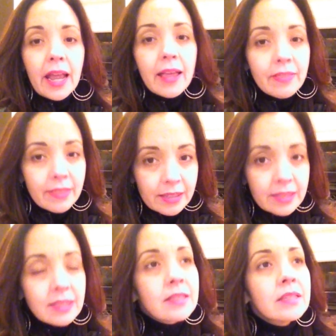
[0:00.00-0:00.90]
And
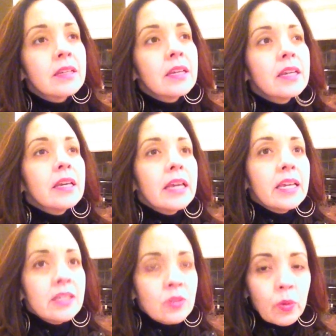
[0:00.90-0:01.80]
this
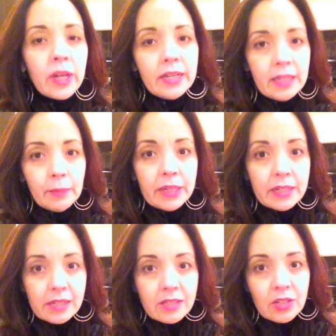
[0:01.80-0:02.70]
is what anemia
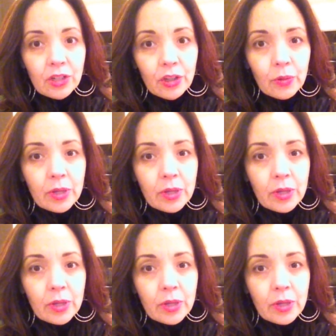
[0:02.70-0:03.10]
does to you.